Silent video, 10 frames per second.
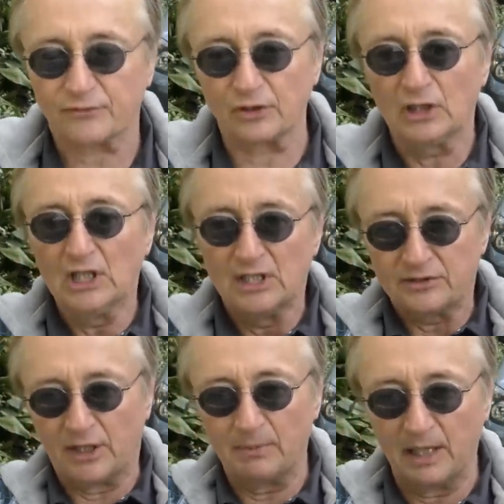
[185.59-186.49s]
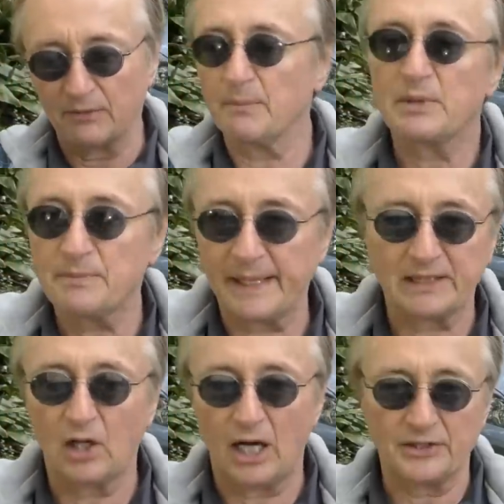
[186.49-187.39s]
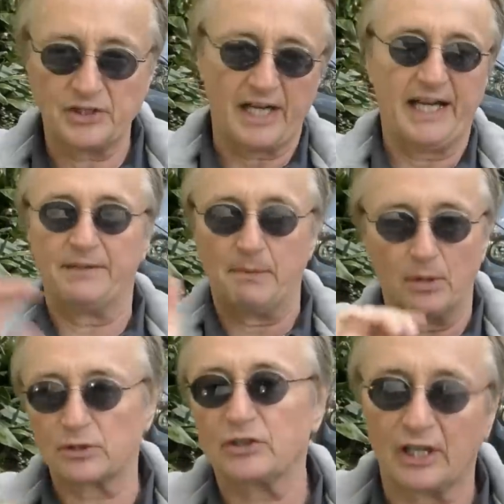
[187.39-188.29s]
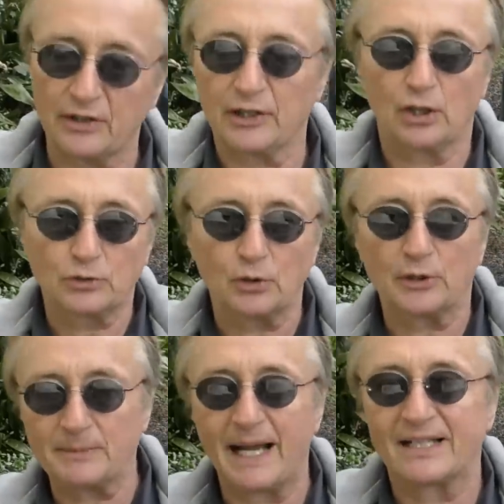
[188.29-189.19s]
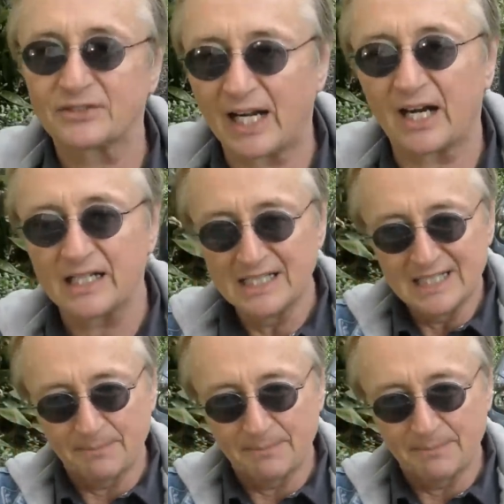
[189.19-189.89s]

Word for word: For some governments made laws, you can't have a motorcycle that can go 200 miles an hour.